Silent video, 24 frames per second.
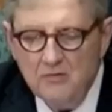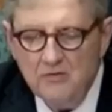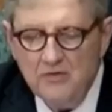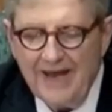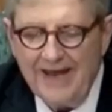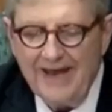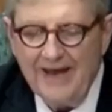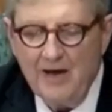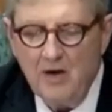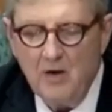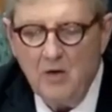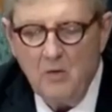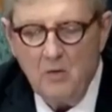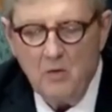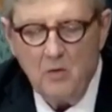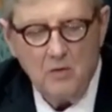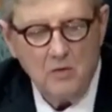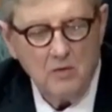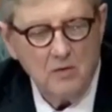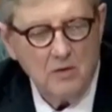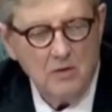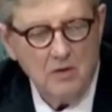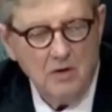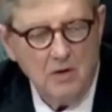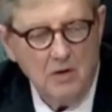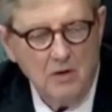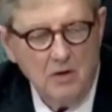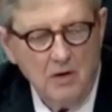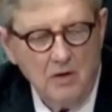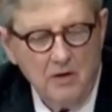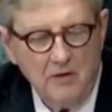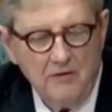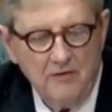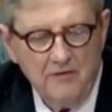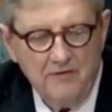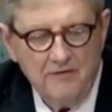Now,
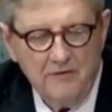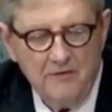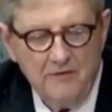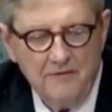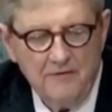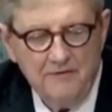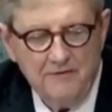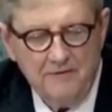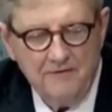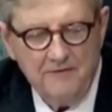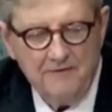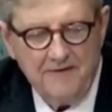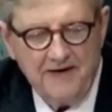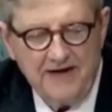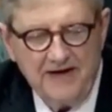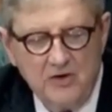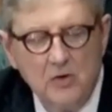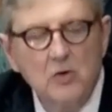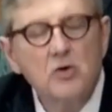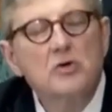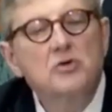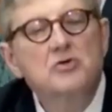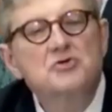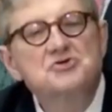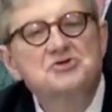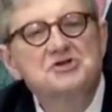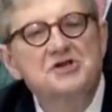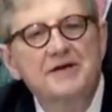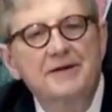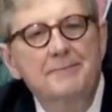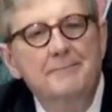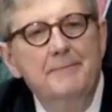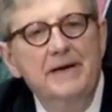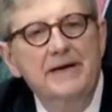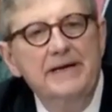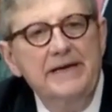they are
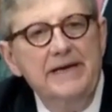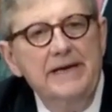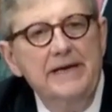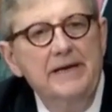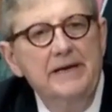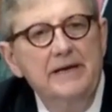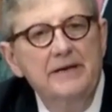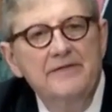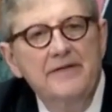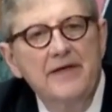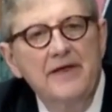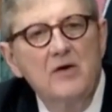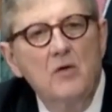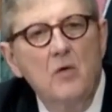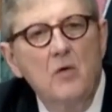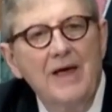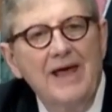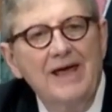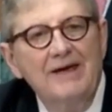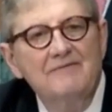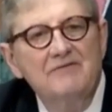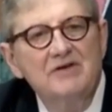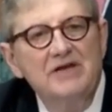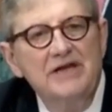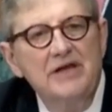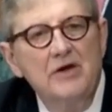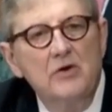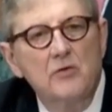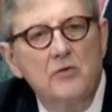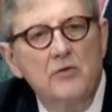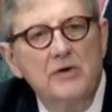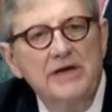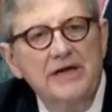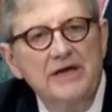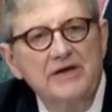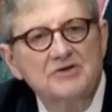losing money. They don't have any
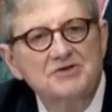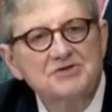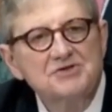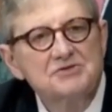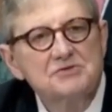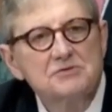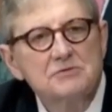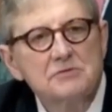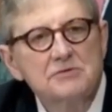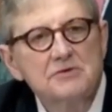earnings.